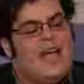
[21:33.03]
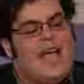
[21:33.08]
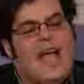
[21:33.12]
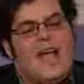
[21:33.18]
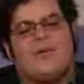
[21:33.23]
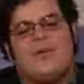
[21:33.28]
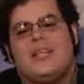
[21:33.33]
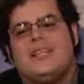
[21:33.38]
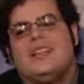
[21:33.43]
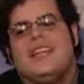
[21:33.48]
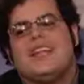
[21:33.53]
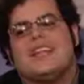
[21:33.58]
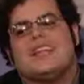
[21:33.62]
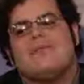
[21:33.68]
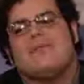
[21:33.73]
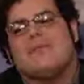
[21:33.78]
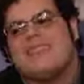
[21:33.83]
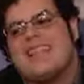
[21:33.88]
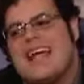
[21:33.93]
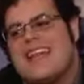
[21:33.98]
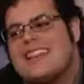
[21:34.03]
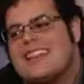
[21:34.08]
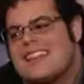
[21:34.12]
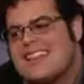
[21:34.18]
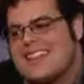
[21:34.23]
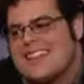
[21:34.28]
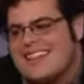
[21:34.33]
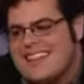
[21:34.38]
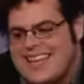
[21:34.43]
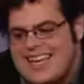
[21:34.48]
I mean, like, but that's
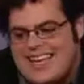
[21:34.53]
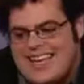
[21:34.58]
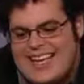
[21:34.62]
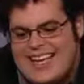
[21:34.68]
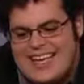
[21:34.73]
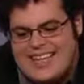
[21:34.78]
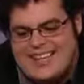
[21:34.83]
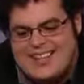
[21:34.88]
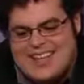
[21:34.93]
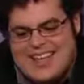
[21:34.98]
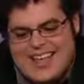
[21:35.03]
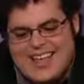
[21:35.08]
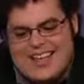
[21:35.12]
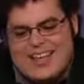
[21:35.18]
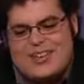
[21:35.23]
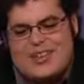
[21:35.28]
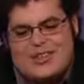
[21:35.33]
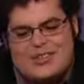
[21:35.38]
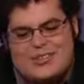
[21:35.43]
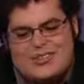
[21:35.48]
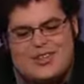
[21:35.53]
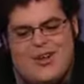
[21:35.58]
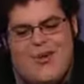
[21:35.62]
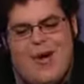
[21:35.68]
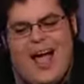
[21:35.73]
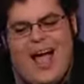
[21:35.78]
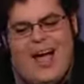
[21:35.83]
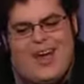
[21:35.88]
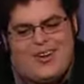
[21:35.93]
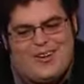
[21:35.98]
the thing, is they're so
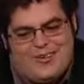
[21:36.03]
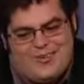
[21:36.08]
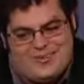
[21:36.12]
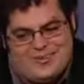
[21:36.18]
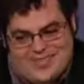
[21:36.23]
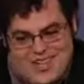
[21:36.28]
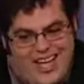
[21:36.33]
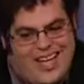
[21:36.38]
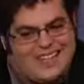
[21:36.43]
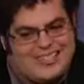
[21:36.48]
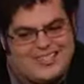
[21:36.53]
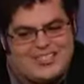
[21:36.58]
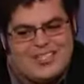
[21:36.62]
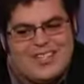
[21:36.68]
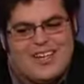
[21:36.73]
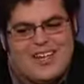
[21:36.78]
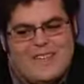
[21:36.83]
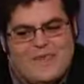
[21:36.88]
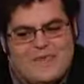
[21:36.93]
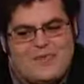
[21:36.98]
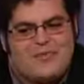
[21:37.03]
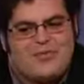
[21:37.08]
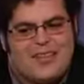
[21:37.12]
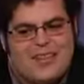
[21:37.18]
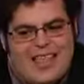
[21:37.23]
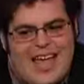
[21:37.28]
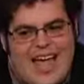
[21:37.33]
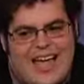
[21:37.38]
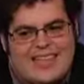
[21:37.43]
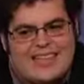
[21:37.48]
out of touch
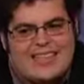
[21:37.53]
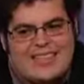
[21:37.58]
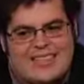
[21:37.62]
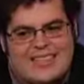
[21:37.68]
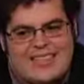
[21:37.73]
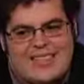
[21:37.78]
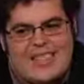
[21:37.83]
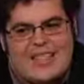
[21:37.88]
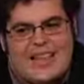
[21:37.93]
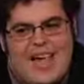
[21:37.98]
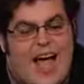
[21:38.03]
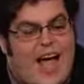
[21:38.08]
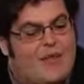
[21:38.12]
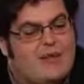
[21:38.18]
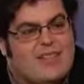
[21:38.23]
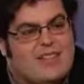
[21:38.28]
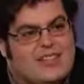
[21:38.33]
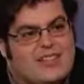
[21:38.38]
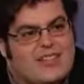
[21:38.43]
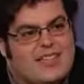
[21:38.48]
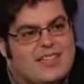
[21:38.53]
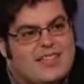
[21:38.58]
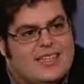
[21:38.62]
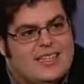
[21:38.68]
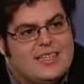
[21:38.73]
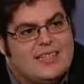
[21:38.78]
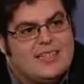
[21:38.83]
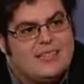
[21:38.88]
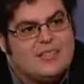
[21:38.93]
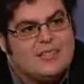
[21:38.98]
that they obviously
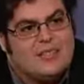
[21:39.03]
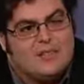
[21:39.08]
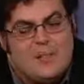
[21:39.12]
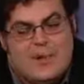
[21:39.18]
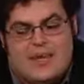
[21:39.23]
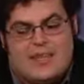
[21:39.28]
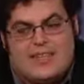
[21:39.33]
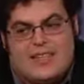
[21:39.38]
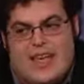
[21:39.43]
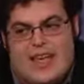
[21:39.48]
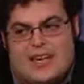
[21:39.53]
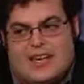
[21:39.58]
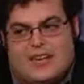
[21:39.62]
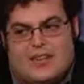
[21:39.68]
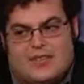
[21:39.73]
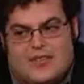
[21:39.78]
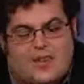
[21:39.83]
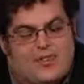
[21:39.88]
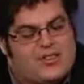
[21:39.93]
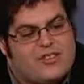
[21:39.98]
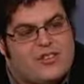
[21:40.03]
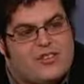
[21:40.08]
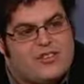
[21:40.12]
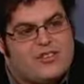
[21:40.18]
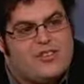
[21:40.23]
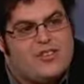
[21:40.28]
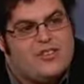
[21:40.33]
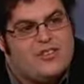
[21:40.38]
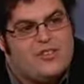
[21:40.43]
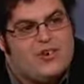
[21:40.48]
didn't speak to any of their
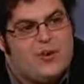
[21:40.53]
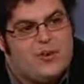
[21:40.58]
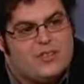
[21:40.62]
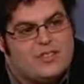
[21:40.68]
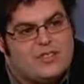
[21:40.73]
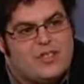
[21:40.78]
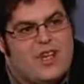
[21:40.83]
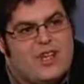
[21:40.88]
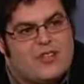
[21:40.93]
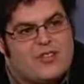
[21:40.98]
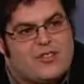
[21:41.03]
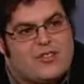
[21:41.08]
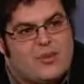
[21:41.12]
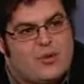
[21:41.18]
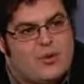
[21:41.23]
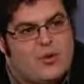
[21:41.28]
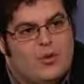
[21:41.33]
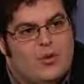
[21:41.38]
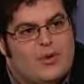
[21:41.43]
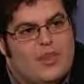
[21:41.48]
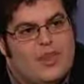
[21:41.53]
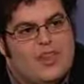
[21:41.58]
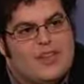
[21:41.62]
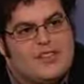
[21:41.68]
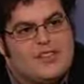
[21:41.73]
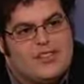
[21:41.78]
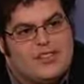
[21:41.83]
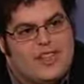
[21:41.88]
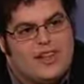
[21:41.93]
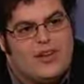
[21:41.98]
16-year-old sons who
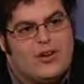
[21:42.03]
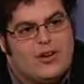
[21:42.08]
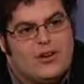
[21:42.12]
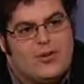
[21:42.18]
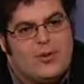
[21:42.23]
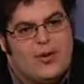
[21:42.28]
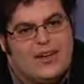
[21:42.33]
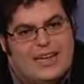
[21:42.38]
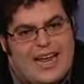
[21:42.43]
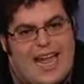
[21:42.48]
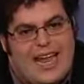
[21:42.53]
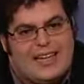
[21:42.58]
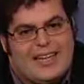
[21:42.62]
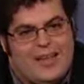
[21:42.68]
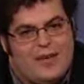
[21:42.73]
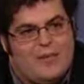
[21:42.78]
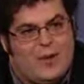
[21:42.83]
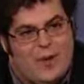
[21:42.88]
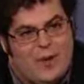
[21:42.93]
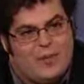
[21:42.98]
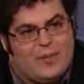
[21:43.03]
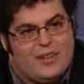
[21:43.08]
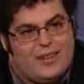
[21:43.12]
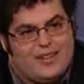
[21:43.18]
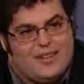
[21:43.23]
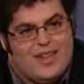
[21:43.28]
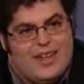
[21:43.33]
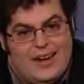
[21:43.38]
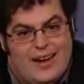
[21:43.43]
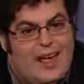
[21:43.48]
snickered when dad came home and
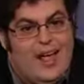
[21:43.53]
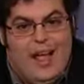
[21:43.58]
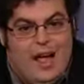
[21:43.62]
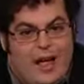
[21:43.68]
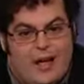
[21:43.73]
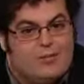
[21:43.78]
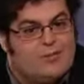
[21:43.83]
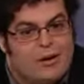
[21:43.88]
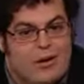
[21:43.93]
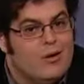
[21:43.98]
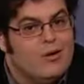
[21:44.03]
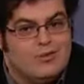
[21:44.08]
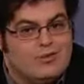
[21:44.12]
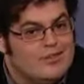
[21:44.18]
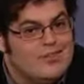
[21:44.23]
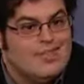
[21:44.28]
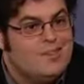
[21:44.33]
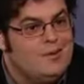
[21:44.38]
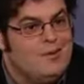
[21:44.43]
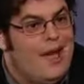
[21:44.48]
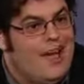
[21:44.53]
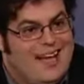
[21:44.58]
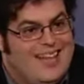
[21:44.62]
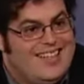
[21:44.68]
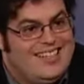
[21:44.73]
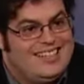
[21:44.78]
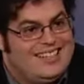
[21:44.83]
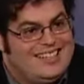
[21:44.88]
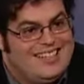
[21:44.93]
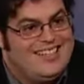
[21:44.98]
said, I'm going
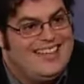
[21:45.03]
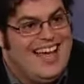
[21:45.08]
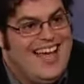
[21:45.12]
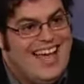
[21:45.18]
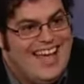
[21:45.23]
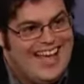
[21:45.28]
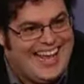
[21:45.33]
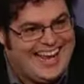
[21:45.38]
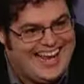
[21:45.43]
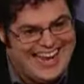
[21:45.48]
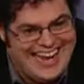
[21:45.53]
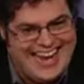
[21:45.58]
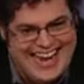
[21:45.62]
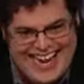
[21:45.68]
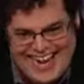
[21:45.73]
teabagging tonight.